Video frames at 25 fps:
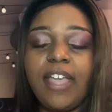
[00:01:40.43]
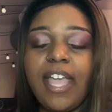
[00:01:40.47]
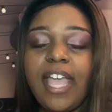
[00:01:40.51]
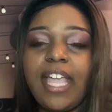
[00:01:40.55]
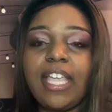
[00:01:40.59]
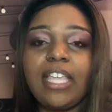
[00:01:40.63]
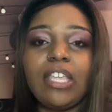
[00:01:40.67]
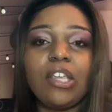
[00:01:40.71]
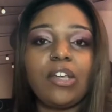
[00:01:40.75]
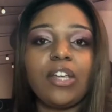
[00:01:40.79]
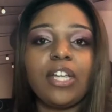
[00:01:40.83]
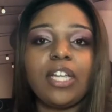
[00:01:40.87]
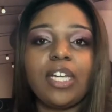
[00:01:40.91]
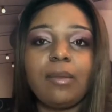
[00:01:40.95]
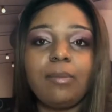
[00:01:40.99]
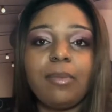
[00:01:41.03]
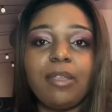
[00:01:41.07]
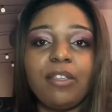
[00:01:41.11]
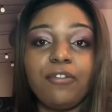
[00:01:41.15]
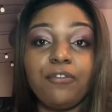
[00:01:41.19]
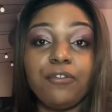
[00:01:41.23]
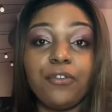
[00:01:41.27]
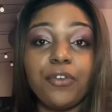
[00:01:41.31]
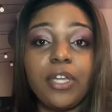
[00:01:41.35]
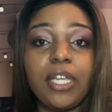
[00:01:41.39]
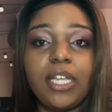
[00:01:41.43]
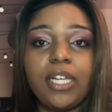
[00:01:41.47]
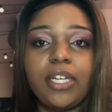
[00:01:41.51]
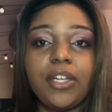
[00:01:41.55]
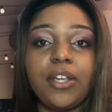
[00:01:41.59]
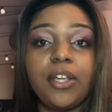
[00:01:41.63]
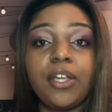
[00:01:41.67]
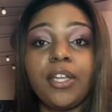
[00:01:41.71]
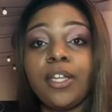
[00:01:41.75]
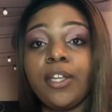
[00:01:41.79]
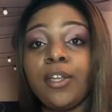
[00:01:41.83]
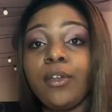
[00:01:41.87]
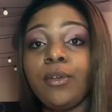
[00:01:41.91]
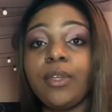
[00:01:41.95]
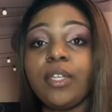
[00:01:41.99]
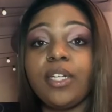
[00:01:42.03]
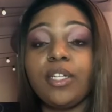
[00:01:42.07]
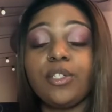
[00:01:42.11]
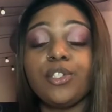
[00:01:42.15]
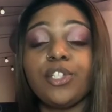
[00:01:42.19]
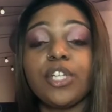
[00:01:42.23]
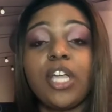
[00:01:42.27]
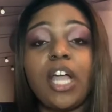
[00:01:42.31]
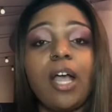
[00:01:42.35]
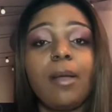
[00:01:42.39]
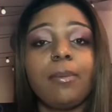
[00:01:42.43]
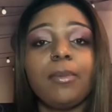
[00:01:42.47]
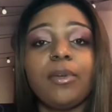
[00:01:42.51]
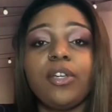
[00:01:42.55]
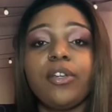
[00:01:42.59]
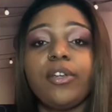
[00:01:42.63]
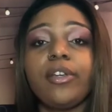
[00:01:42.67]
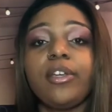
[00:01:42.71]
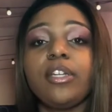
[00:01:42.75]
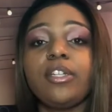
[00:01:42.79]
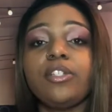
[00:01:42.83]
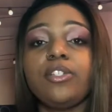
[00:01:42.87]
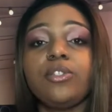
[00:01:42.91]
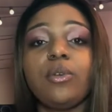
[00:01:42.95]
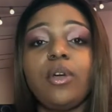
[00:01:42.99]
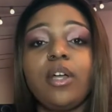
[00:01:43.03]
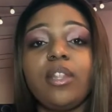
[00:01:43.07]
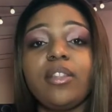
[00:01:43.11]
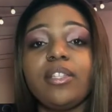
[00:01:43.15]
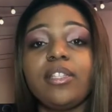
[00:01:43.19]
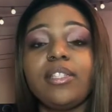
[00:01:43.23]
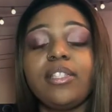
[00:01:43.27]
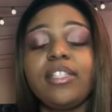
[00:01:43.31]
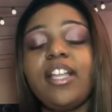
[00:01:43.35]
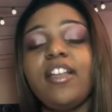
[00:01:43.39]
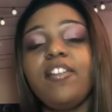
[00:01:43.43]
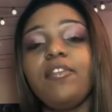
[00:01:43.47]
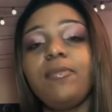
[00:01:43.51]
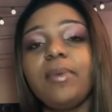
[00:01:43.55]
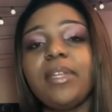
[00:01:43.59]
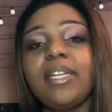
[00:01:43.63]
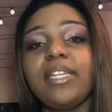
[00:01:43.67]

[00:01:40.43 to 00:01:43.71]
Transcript: hey, you're going to be free and you're going to go get a job and you're going to do all this stuff.